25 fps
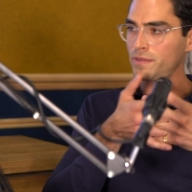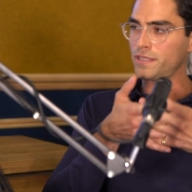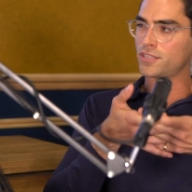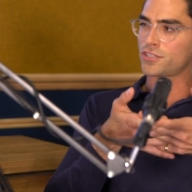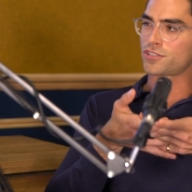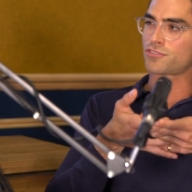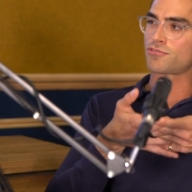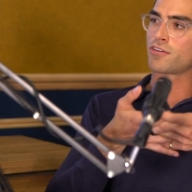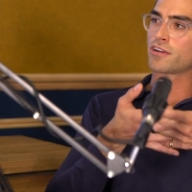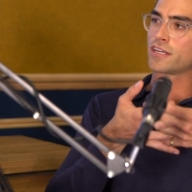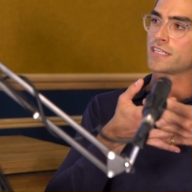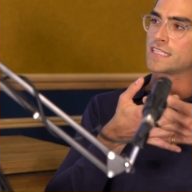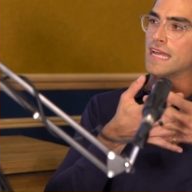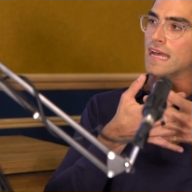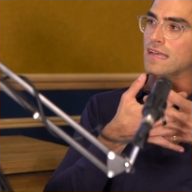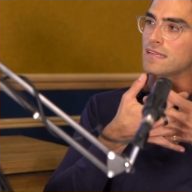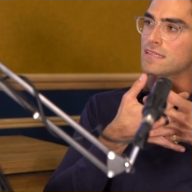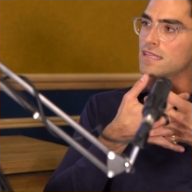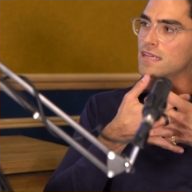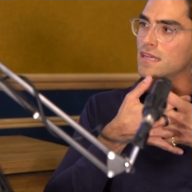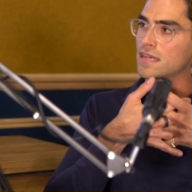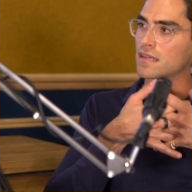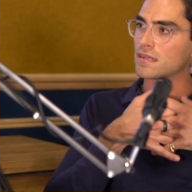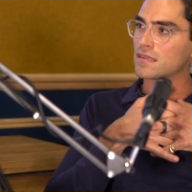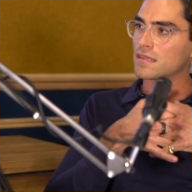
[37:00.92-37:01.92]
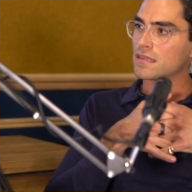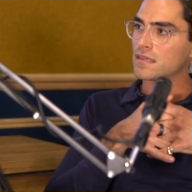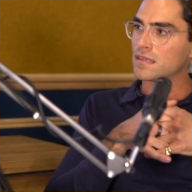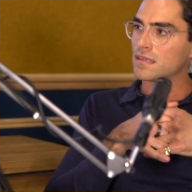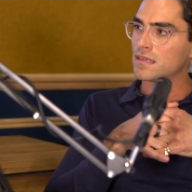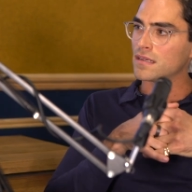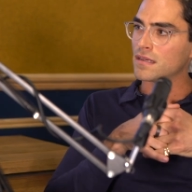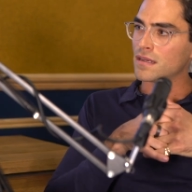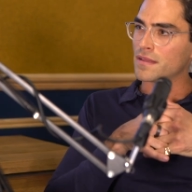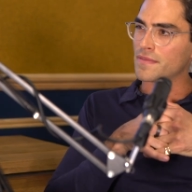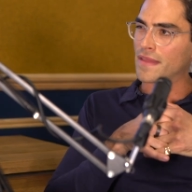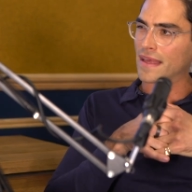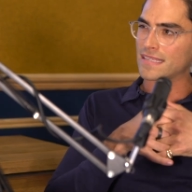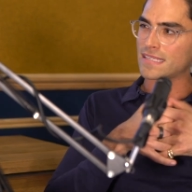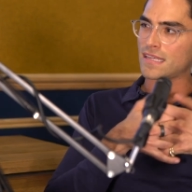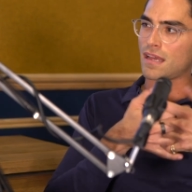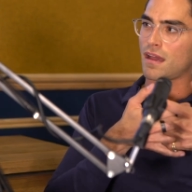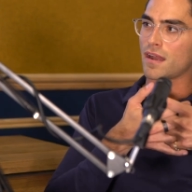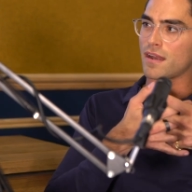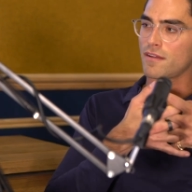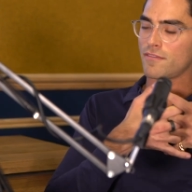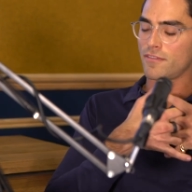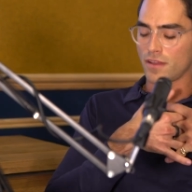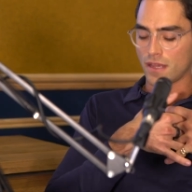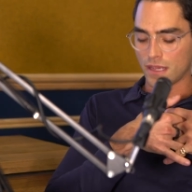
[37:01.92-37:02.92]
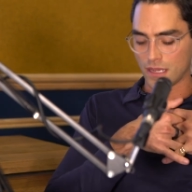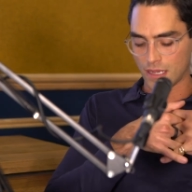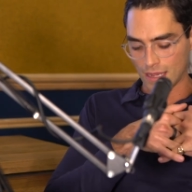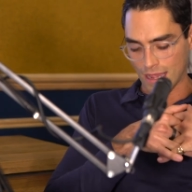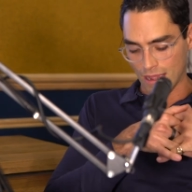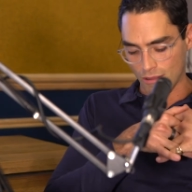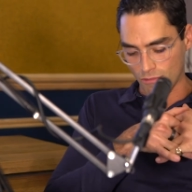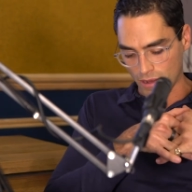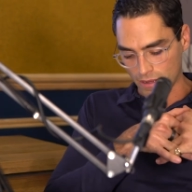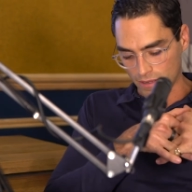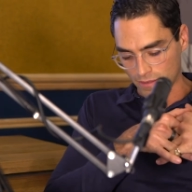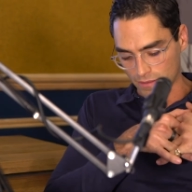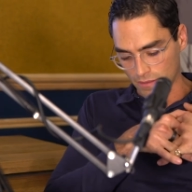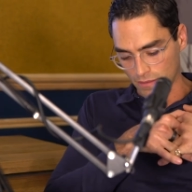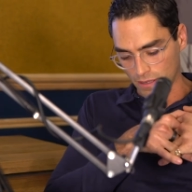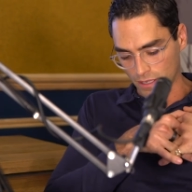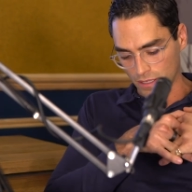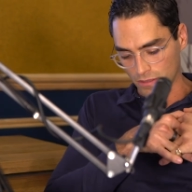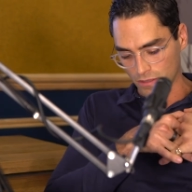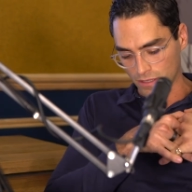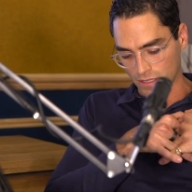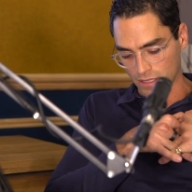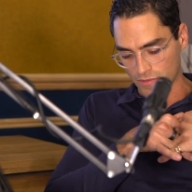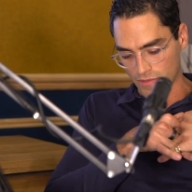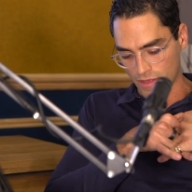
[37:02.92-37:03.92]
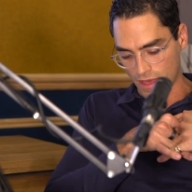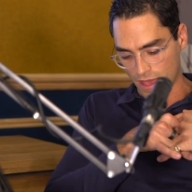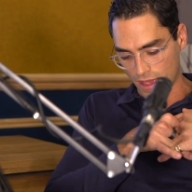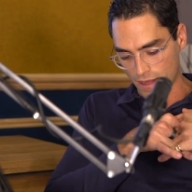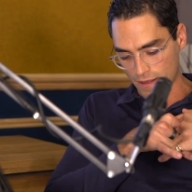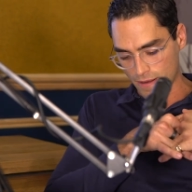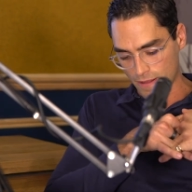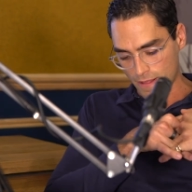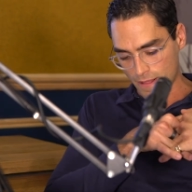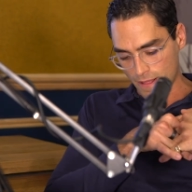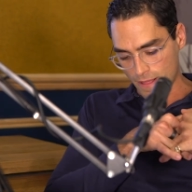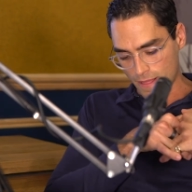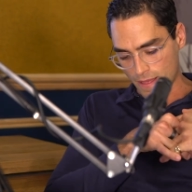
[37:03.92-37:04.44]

your strongest asset. That's kind of like how I, I look at that.